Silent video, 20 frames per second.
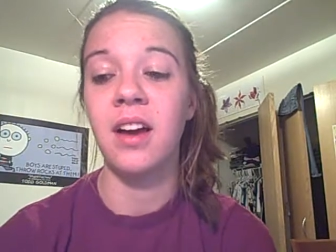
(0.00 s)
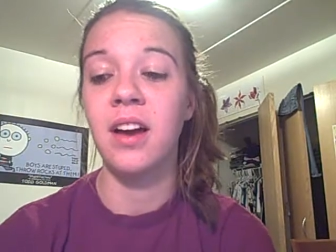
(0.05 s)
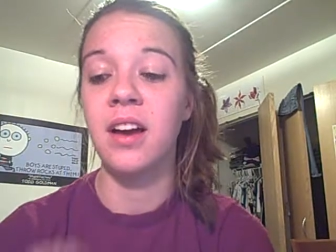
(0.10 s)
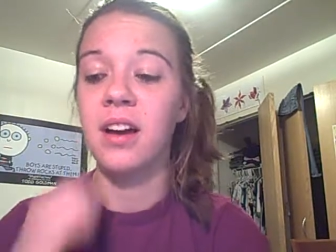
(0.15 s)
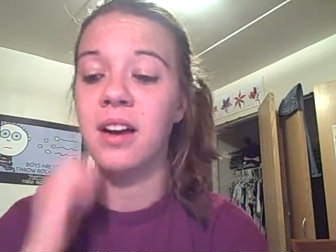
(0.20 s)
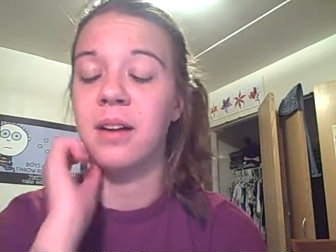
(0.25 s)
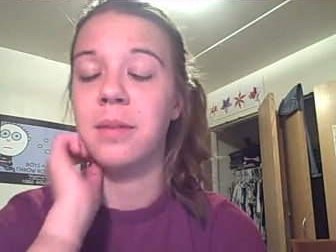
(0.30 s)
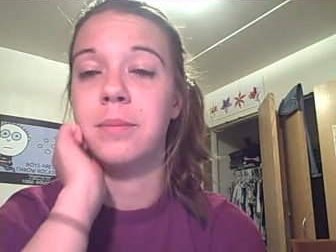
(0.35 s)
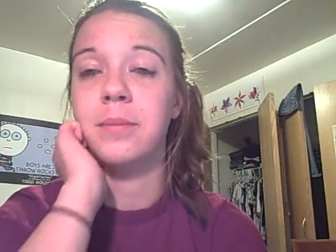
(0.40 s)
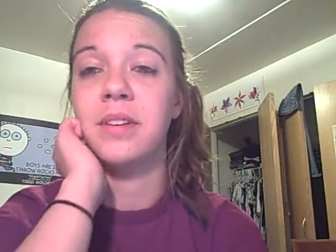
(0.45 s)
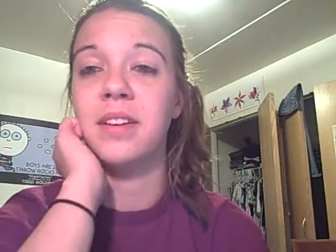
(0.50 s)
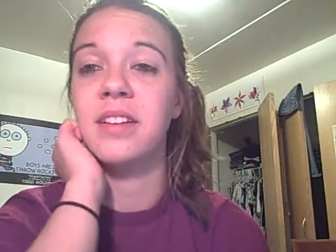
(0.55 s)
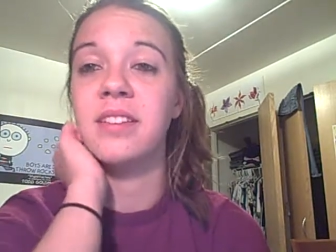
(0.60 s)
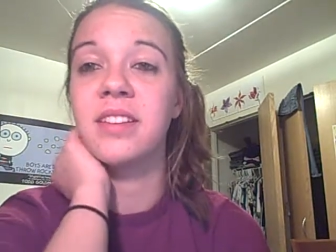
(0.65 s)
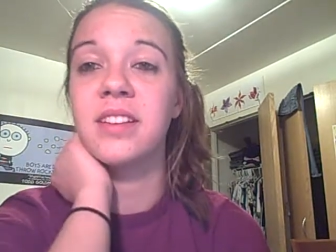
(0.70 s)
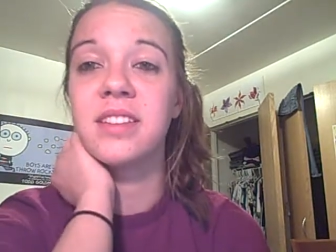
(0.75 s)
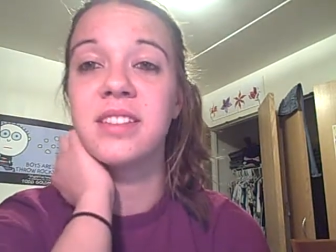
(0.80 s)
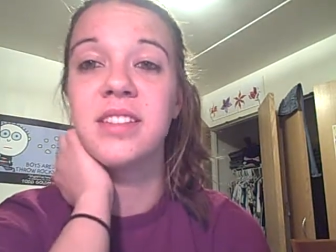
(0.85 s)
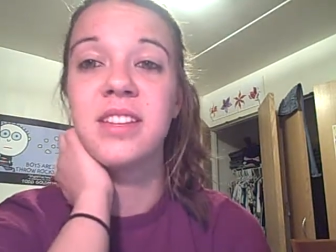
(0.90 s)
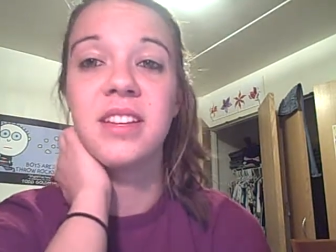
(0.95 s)
Um,
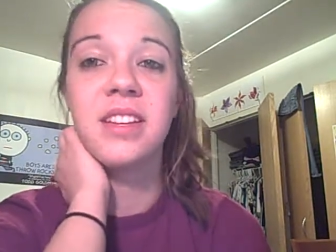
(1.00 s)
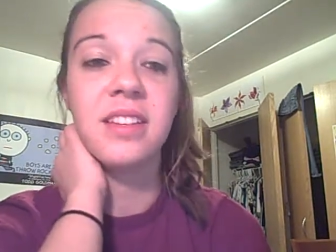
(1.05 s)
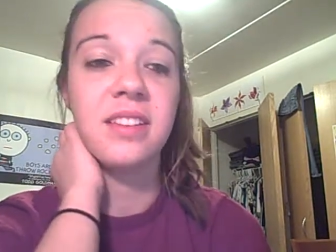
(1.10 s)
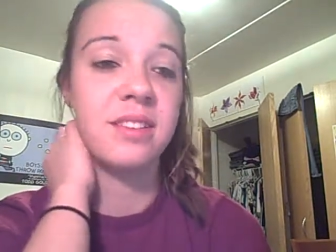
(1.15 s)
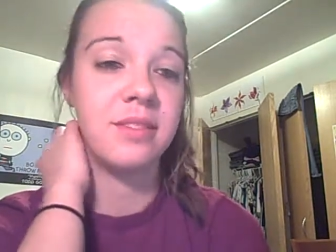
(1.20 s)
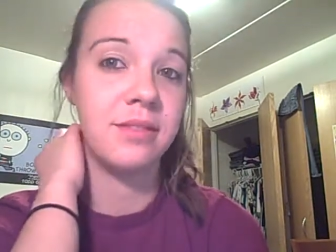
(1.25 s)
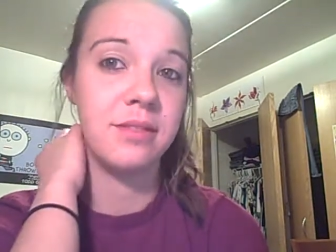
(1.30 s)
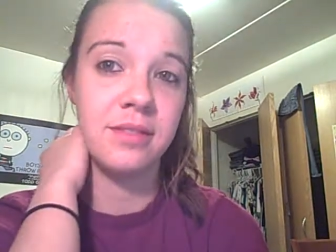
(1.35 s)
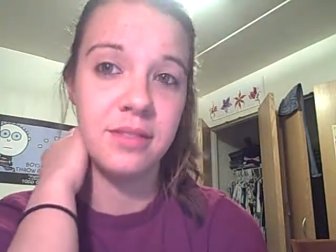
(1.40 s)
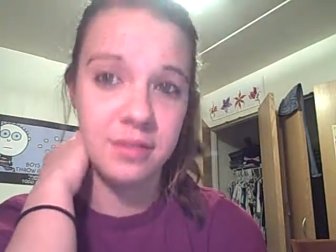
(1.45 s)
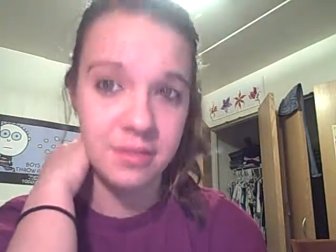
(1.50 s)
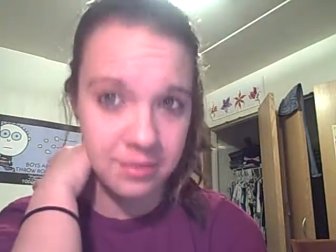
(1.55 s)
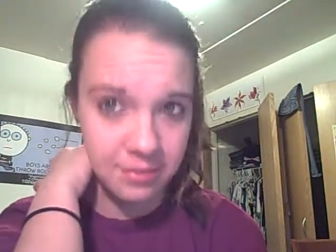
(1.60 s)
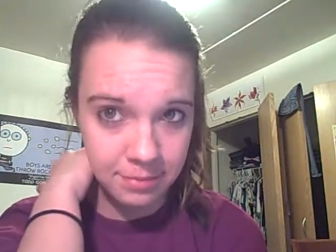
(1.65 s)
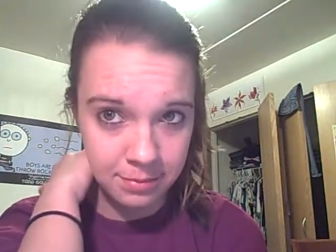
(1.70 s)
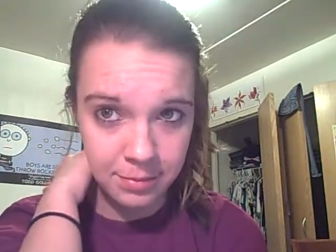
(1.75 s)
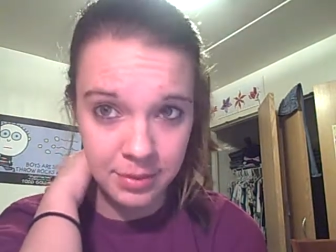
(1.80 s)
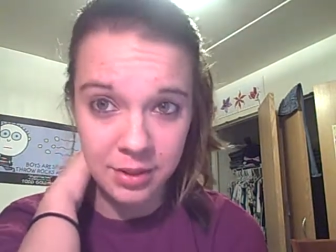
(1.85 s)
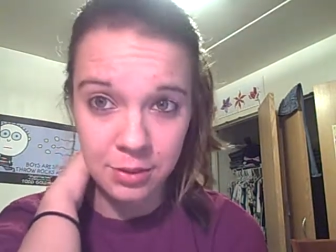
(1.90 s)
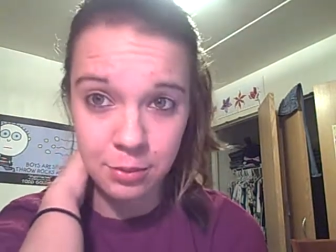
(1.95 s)
unless he can
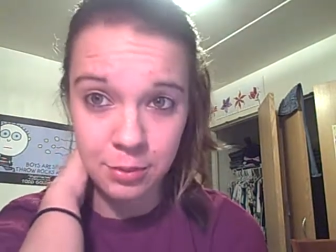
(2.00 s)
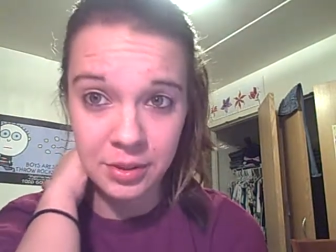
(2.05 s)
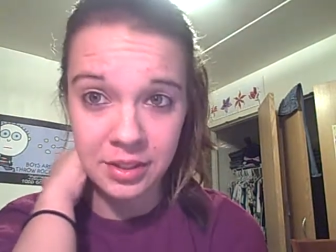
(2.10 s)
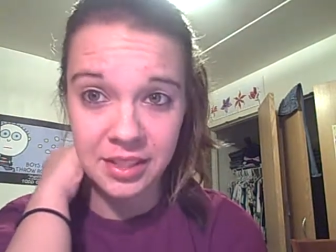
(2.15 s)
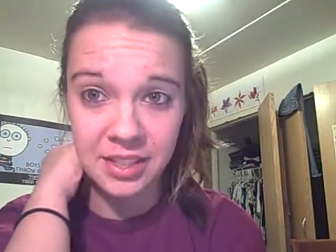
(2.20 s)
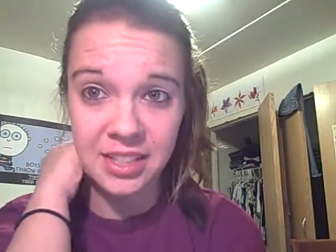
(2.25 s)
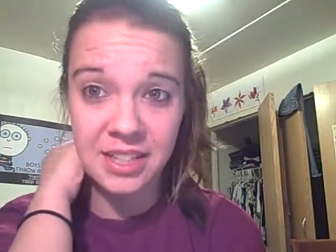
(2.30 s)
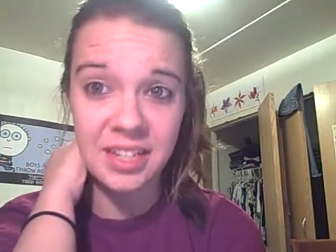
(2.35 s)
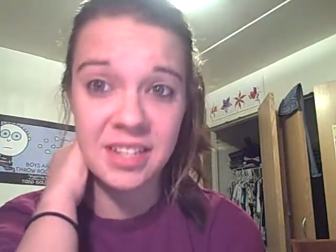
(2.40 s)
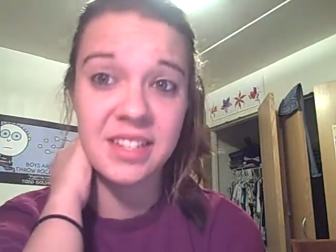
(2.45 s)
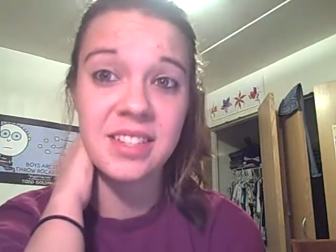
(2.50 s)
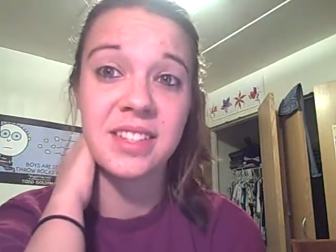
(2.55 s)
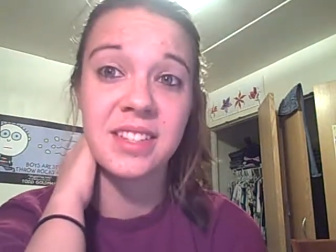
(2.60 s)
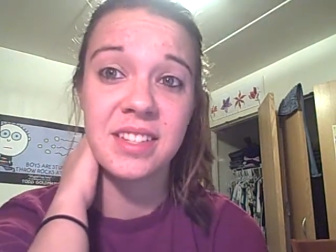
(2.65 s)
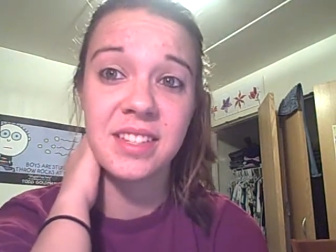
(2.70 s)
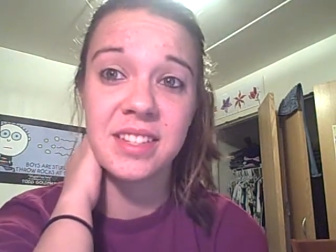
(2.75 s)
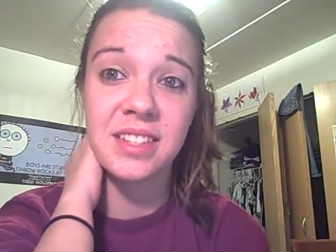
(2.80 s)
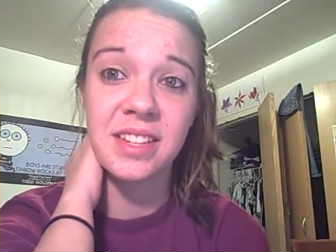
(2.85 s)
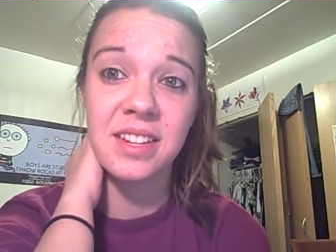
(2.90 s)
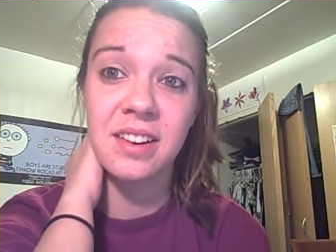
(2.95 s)
be really nice
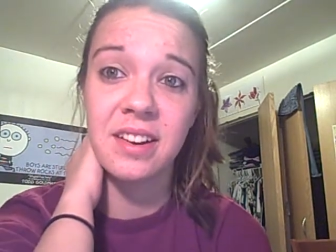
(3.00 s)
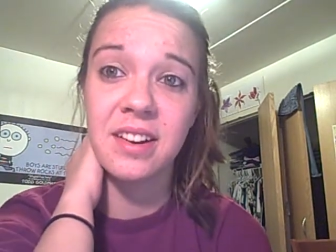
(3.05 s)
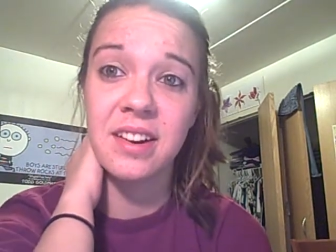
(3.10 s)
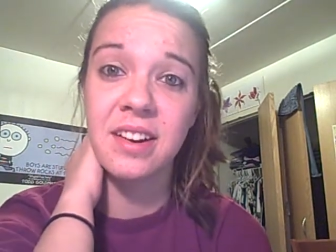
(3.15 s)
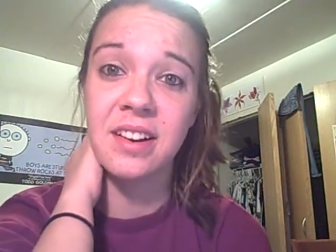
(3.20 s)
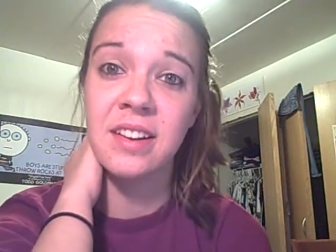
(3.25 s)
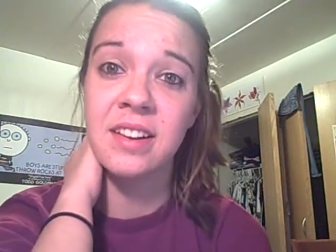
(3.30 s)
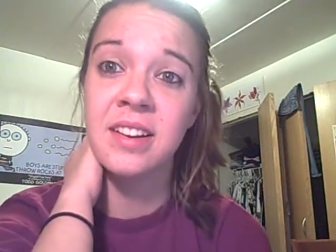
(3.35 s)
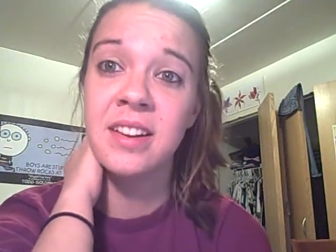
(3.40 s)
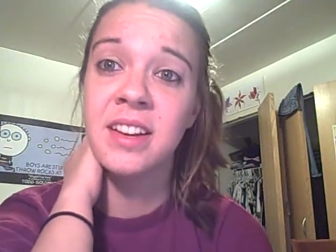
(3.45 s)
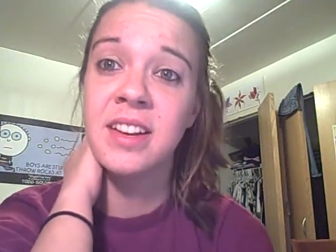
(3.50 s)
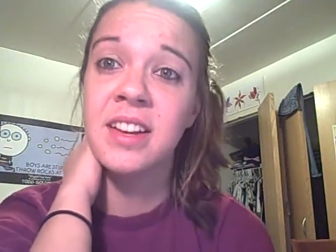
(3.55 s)
to Sierra,